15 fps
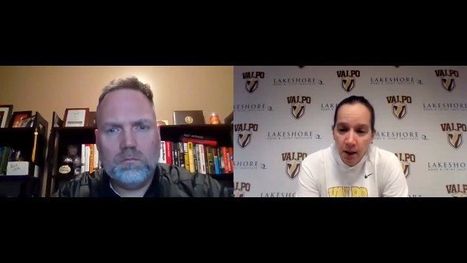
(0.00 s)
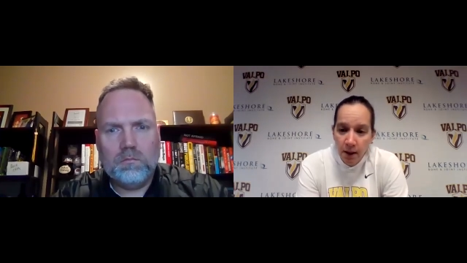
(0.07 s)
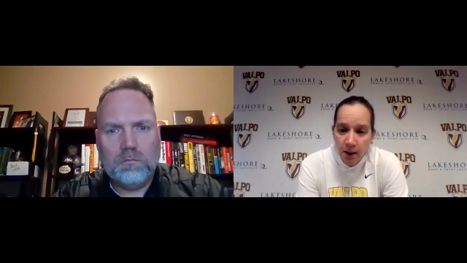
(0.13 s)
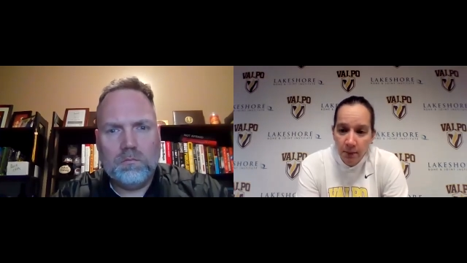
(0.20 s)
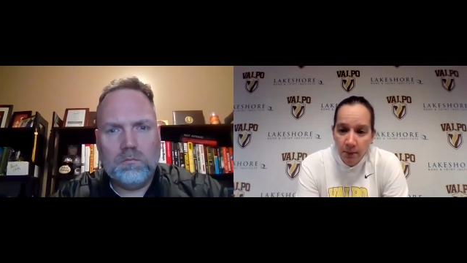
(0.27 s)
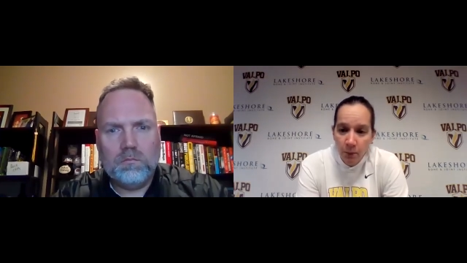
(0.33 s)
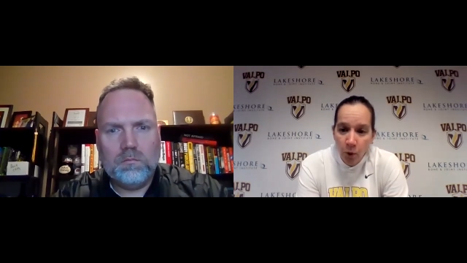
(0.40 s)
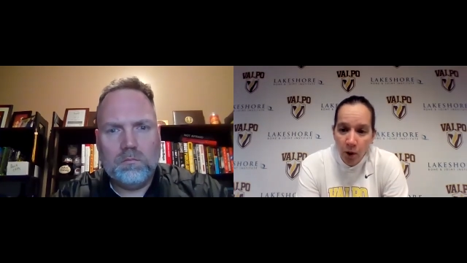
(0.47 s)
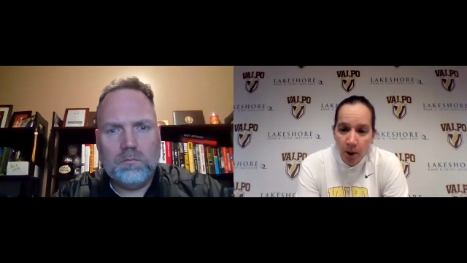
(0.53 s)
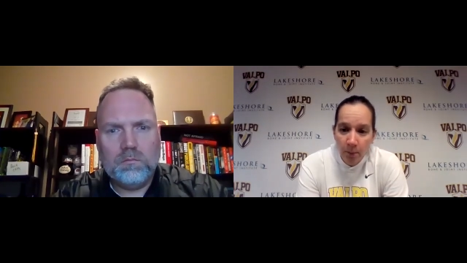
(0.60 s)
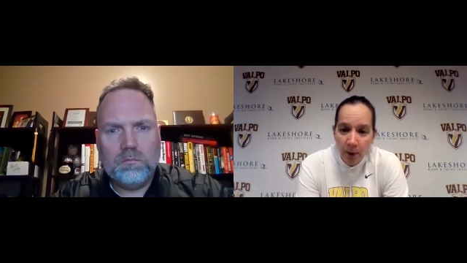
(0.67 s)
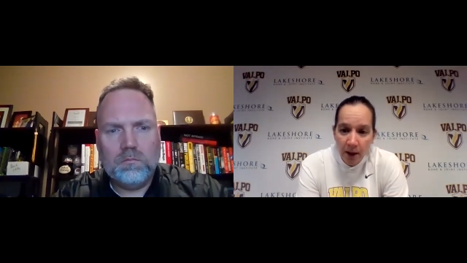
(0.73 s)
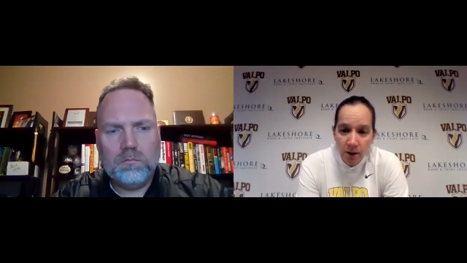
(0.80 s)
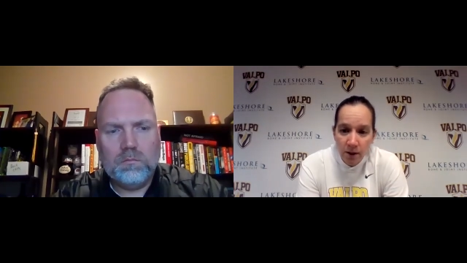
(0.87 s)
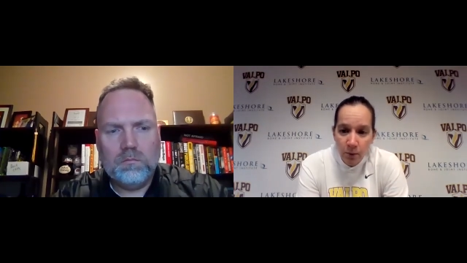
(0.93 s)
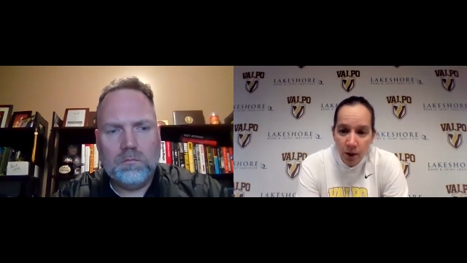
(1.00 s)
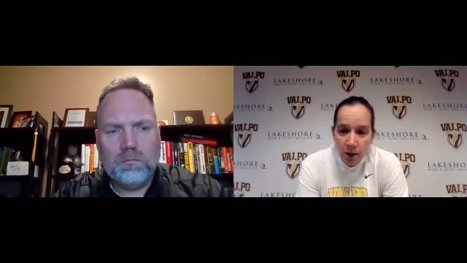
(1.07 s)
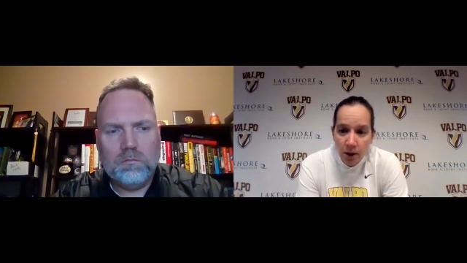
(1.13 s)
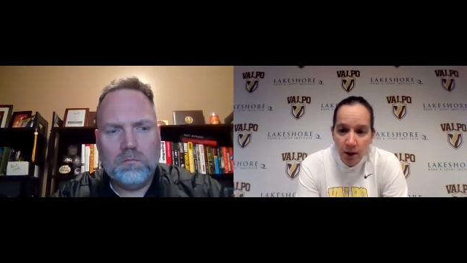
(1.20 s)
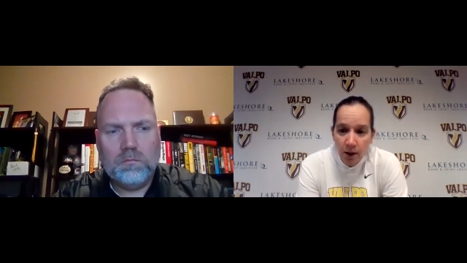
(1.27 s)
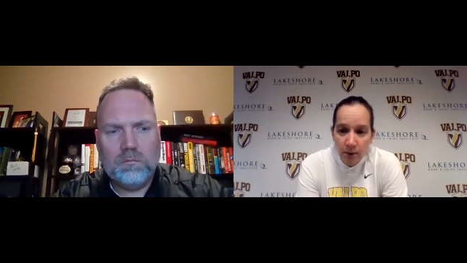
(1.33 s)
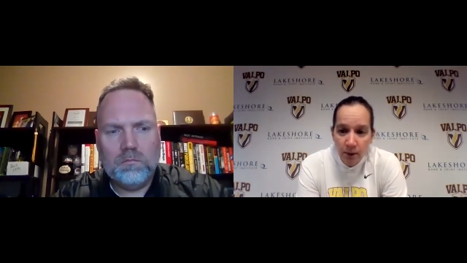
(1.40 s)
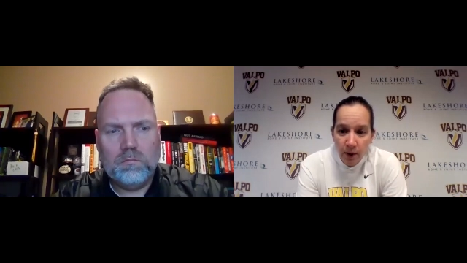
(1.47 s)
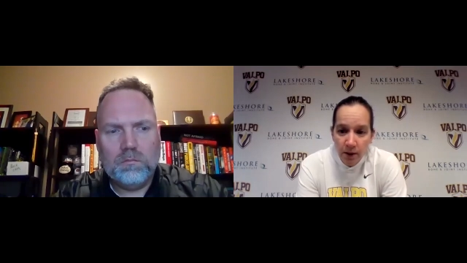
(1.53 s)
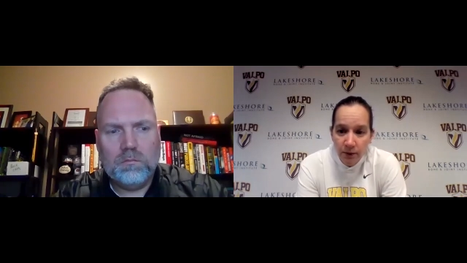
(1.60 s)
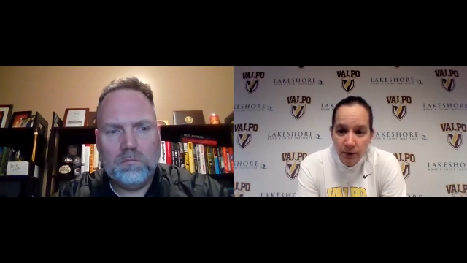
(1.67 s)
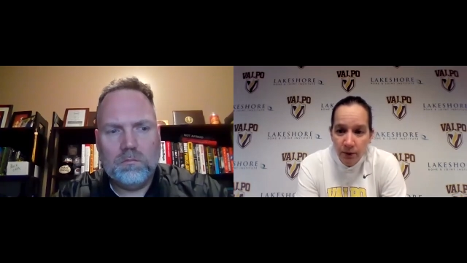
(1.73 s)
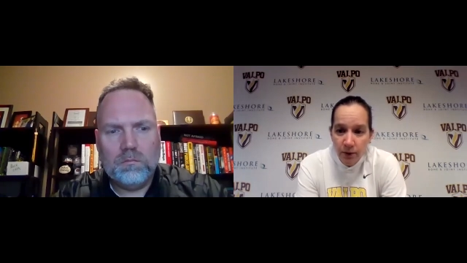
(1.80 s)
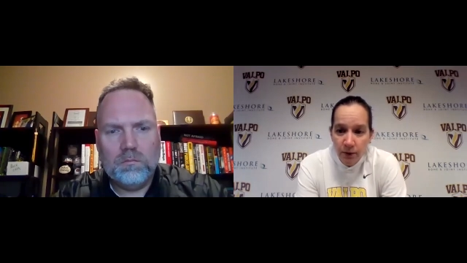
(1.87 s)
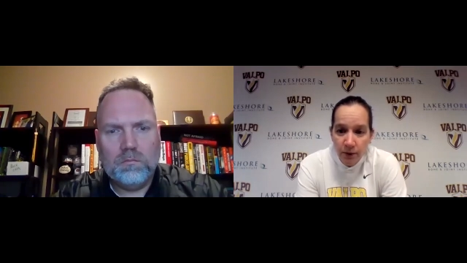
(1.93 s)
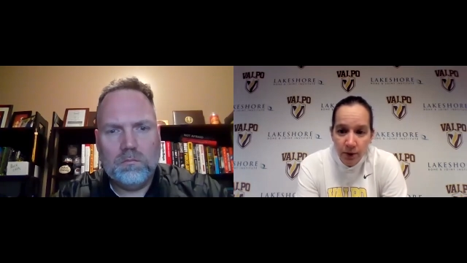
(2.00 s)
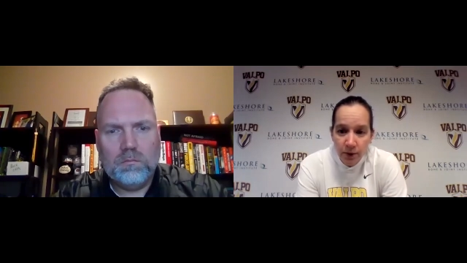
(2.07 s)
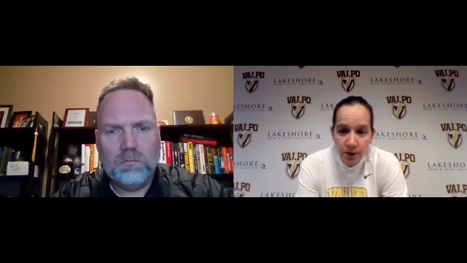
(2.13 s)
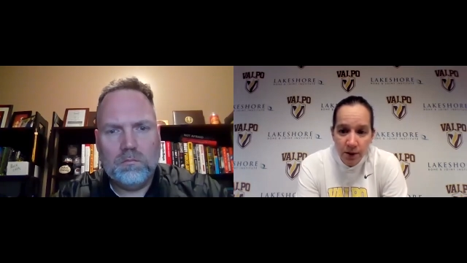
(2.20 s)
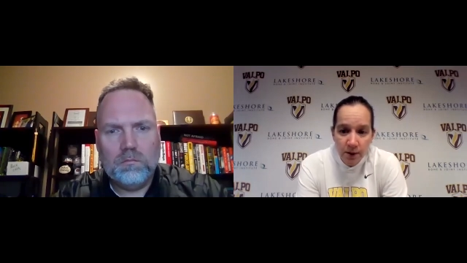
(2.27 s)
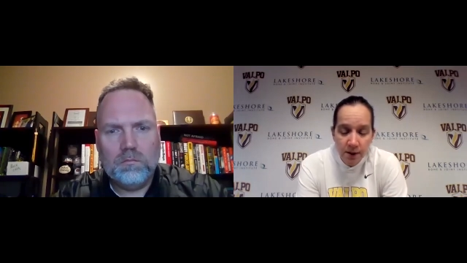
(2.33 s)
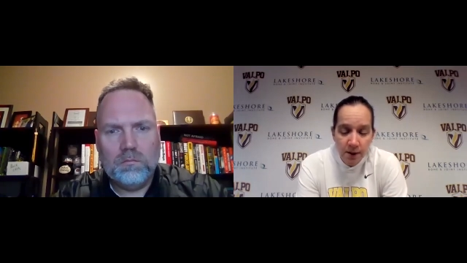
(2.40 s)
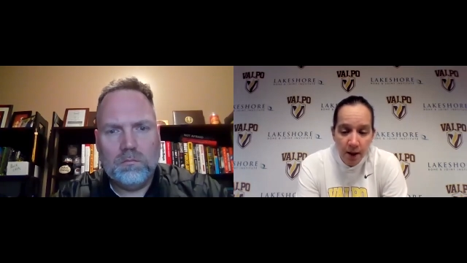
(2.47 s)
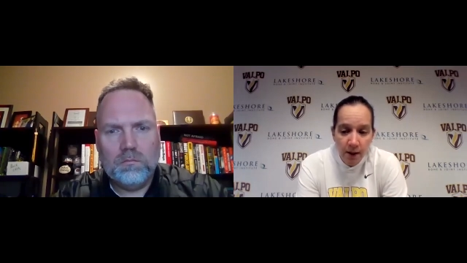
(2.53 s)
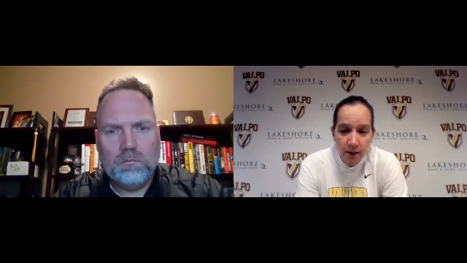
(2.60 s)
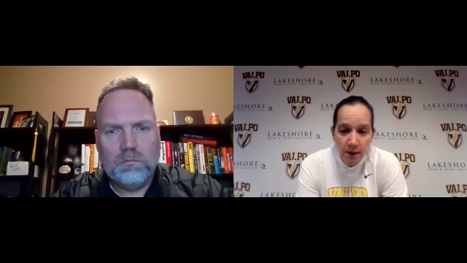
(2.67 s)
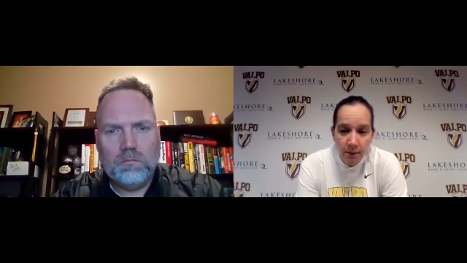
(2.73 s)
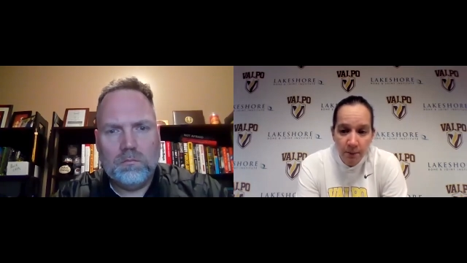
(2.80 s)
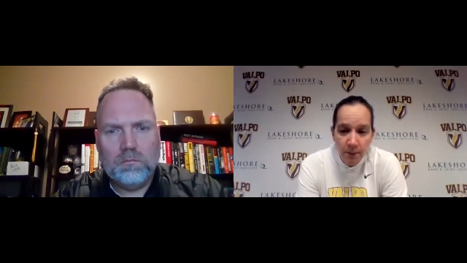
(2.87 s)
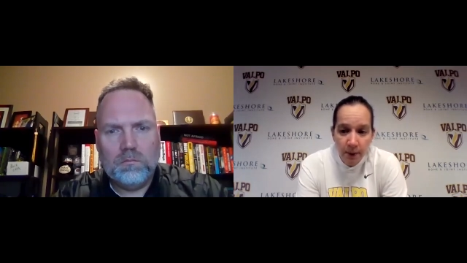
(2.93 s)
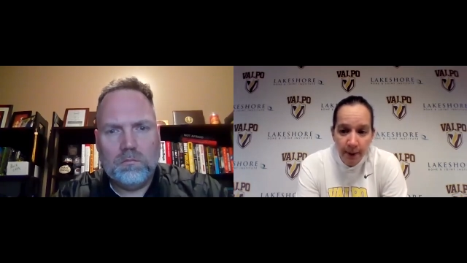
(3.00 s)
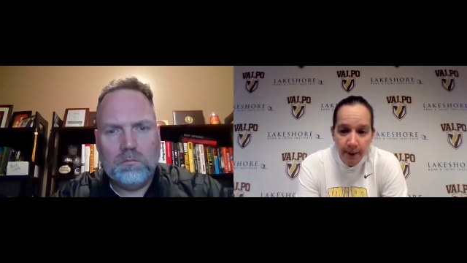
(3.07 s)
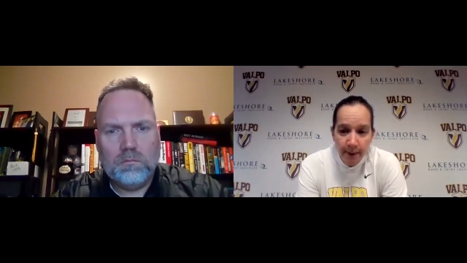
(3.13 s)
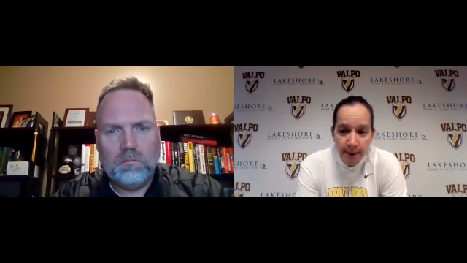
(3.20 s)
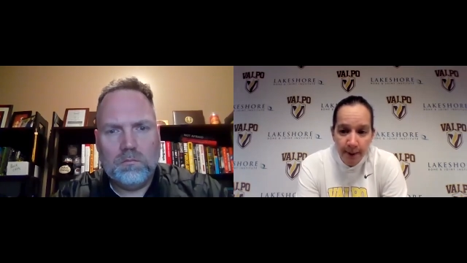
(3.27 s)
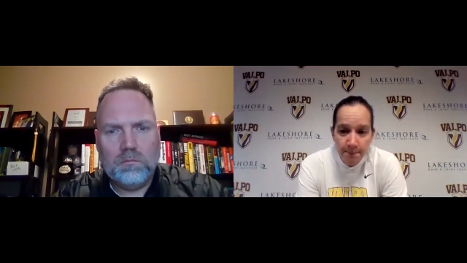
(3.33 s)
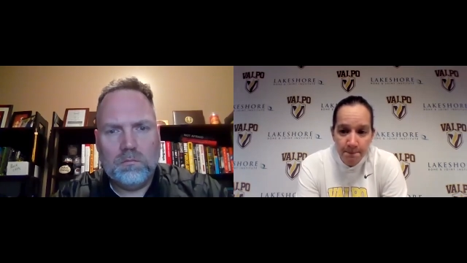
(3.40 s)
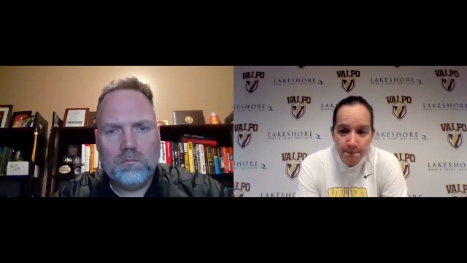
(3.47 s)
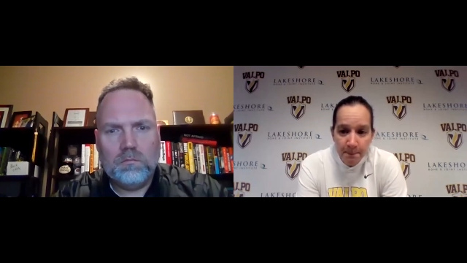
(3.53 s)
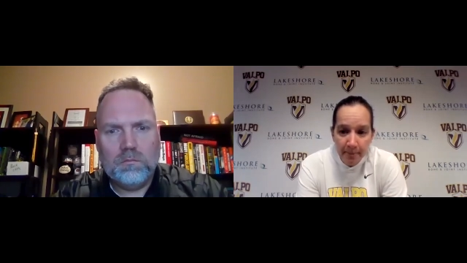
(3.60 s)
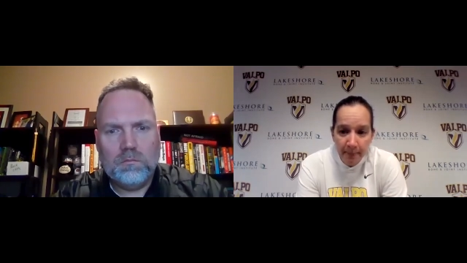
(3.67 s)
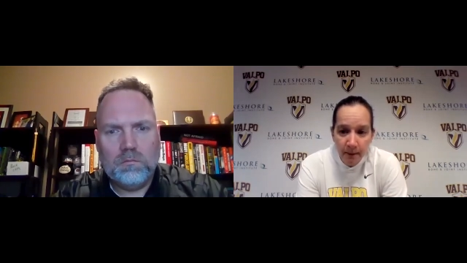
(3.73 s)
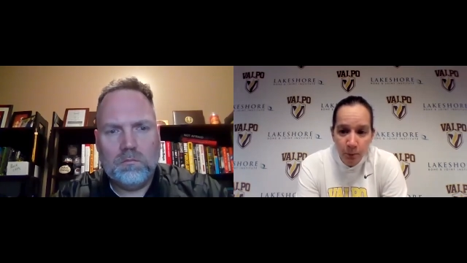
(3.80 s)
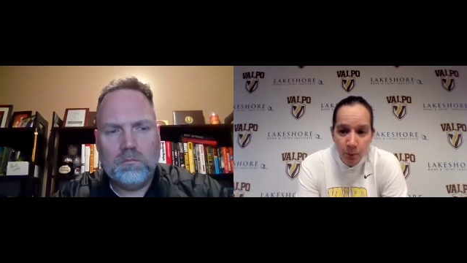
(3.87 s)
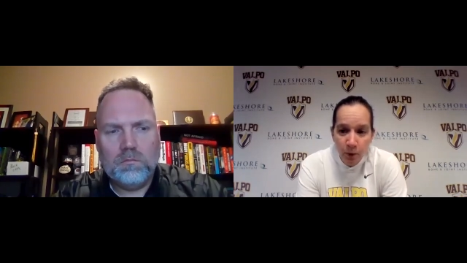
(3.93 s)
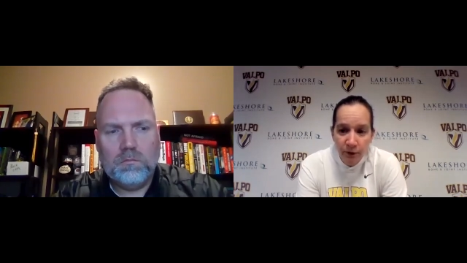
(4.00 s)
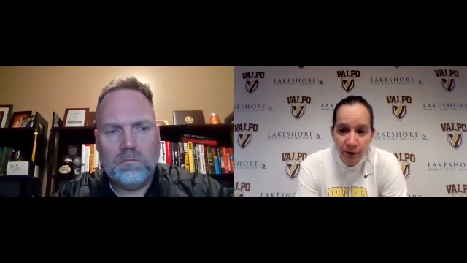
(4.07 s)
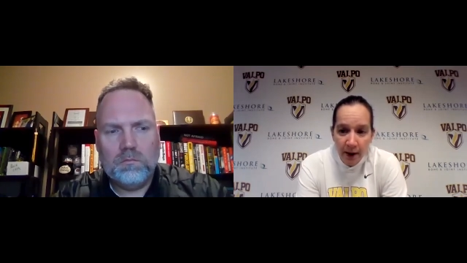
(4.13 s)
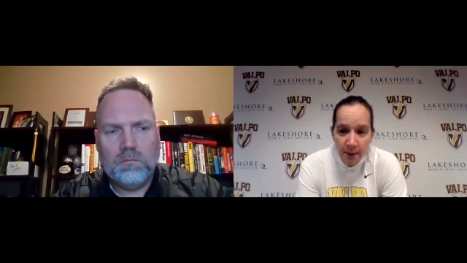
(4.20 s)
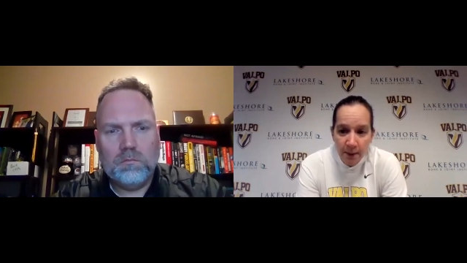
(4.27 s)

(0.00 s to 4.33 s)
Speaker 1: um, we'll get back to work and get ready for the first and the second. But um, we're